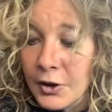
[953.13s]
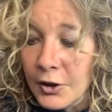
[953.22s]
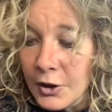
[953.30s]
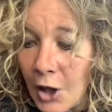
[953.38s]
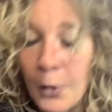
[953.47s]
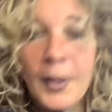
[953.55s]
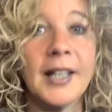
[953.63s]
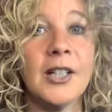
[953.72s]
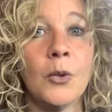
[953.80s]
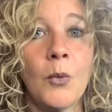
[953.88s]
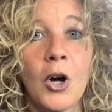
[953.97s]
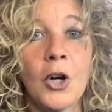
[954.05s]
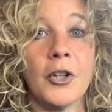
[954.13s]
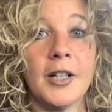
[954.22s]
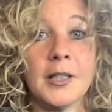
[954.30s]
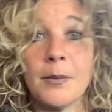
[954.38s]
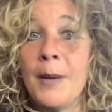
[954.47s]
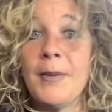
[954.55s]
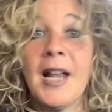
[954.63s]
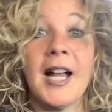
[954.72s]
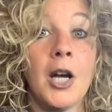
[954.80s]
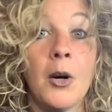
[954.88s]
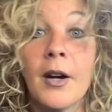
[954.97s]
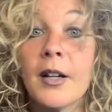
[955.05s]
going into Walgreens. Maybe I
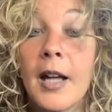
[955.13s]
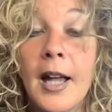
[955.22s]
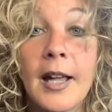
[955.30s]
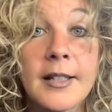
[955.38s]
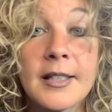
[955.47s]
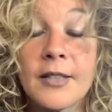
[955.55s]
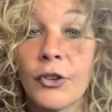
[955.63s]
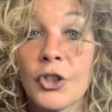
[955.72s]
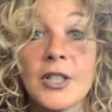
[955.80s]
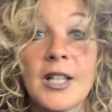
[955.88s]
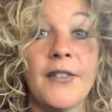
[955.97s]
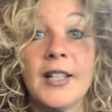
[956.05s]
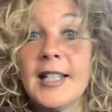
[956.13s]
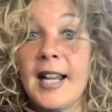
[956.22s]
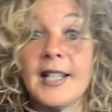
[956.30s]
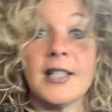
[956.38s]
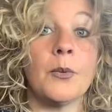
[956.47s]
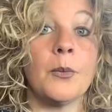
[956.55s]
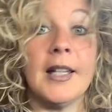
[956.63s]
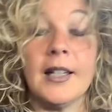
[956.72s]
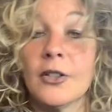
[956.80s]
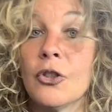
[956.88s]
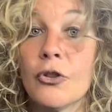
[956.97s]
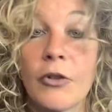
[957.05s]
go for 7 days a
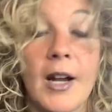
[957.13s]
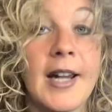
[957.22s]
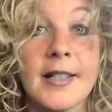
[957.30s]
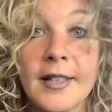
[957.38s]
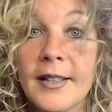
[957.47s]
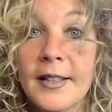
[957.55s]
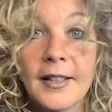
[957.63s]
week straight